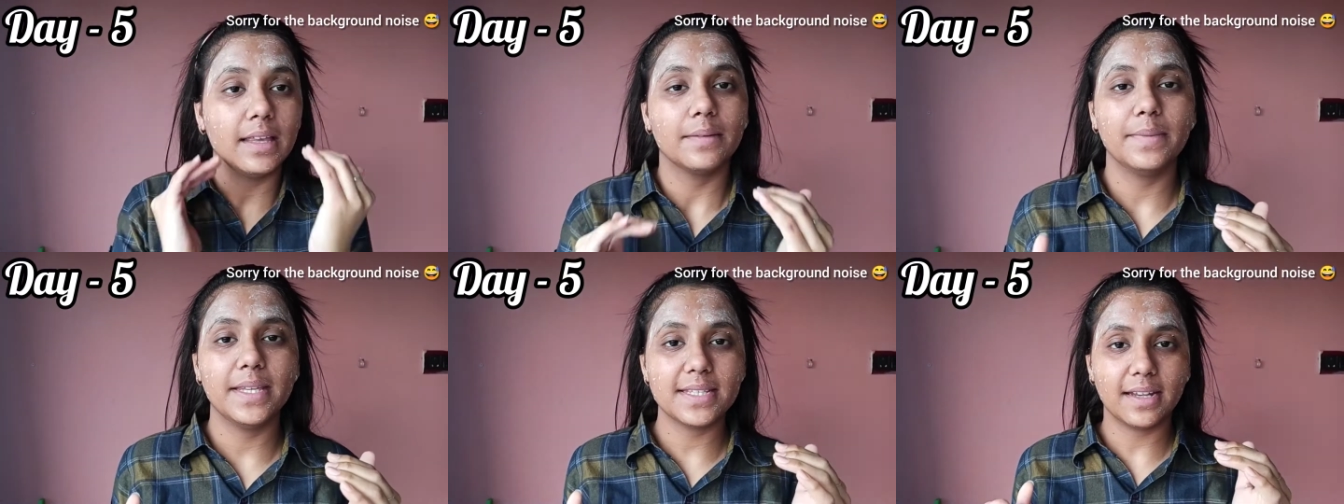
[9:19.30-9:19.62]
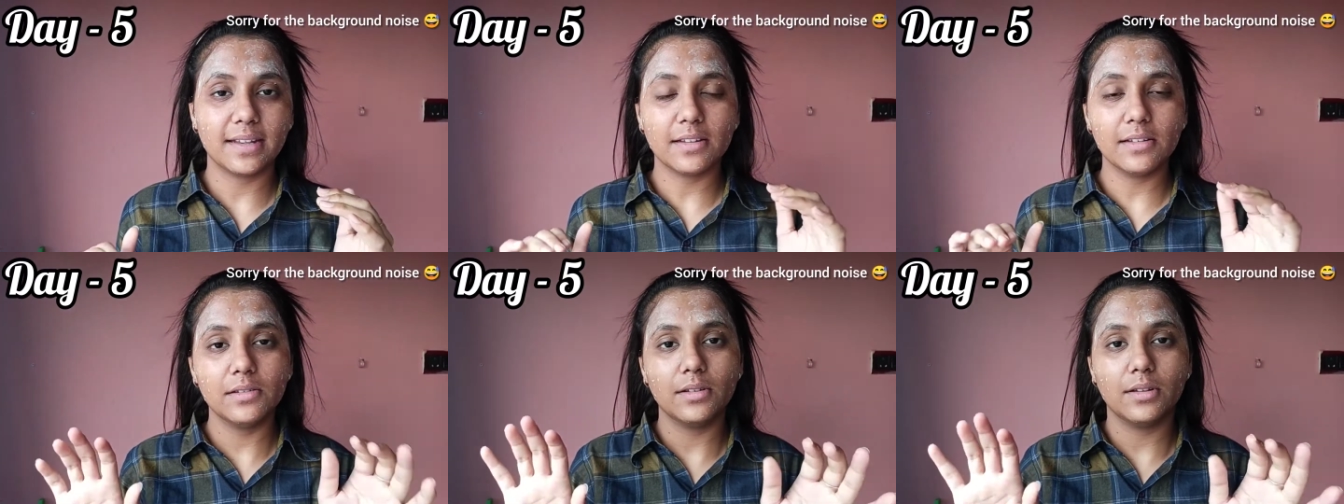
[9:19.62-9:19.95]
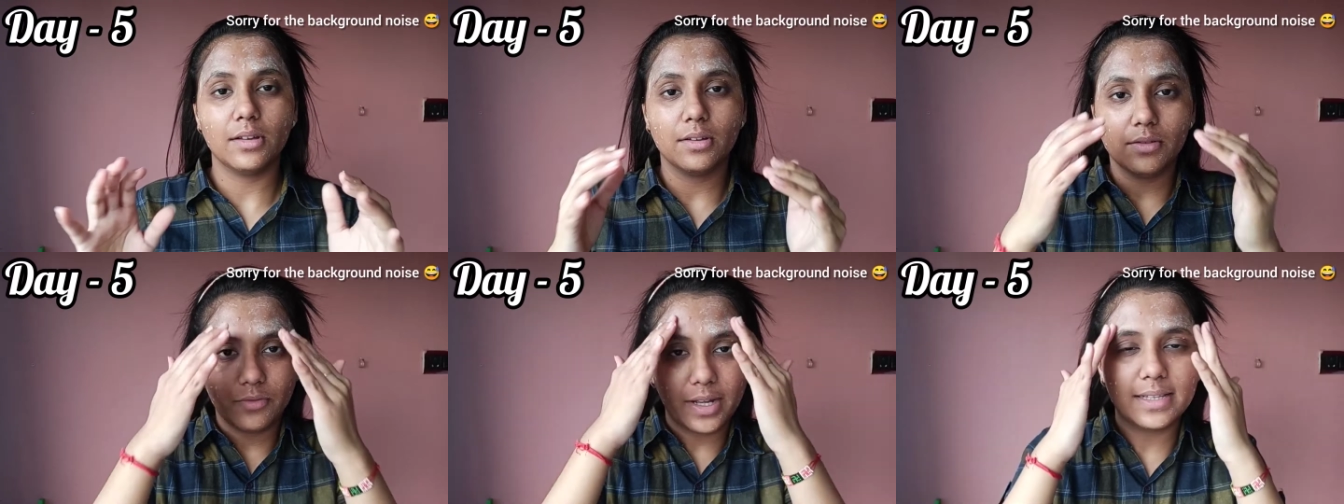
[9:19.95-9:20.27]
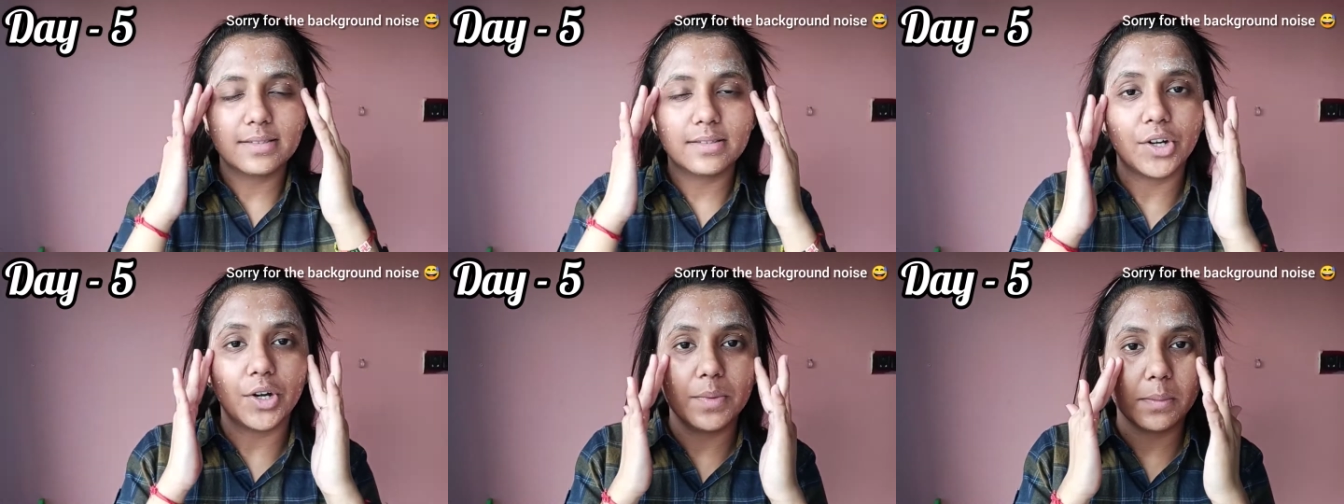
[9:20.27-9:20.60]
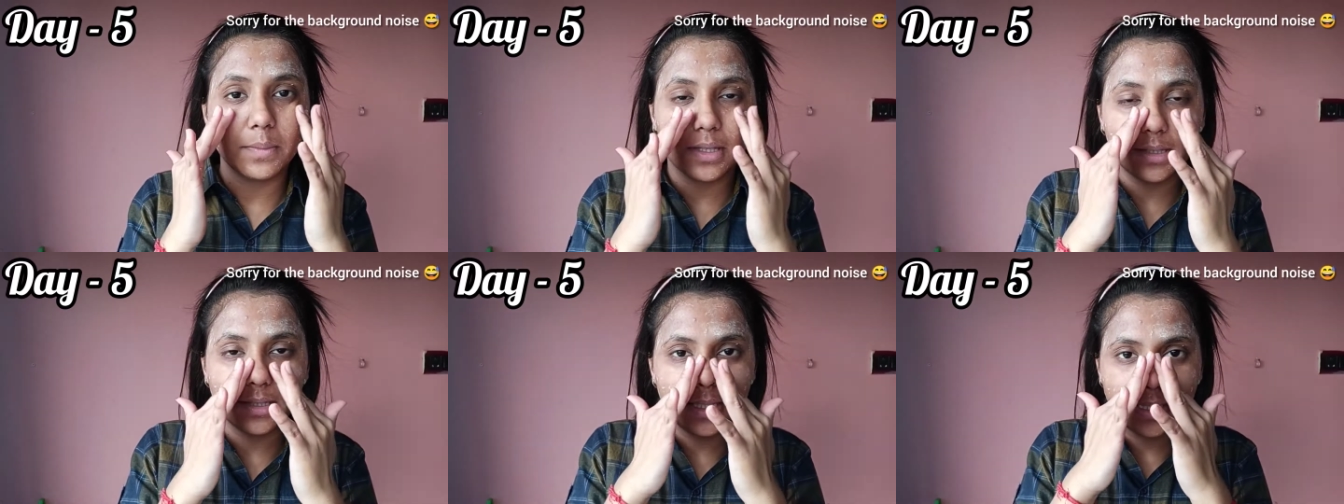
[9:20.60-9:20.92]
Be gentle while scrubbing,
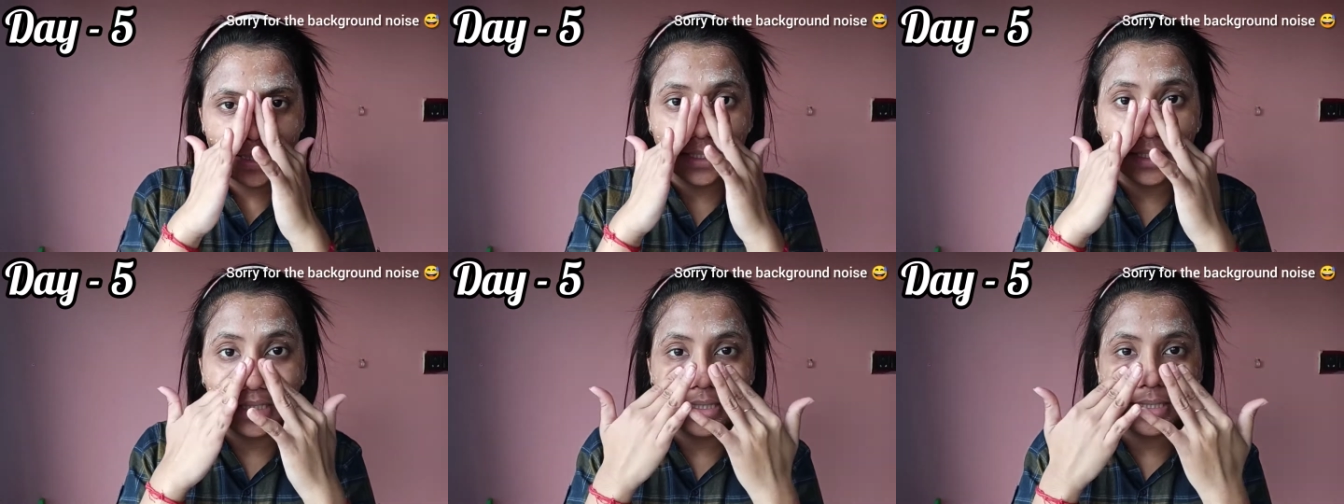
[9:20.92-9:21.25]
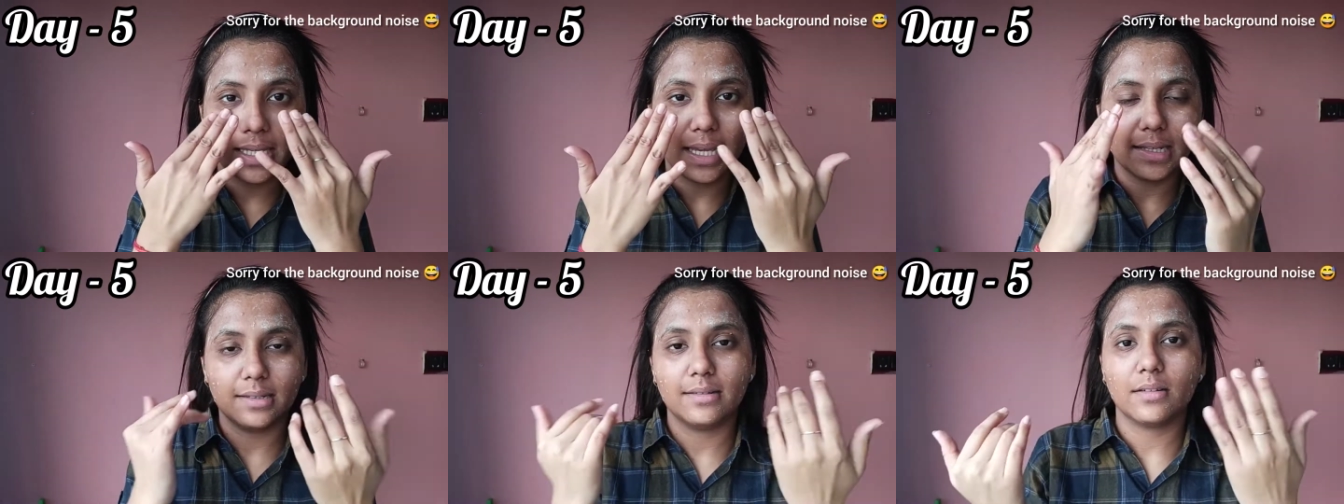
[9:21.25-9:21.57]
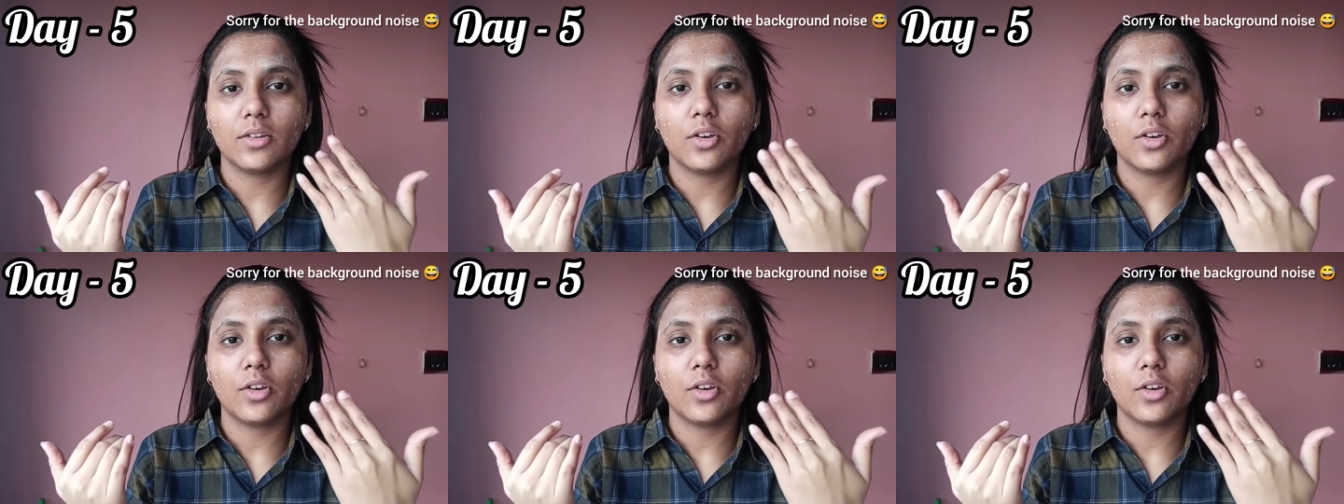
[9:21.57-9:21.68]
because it can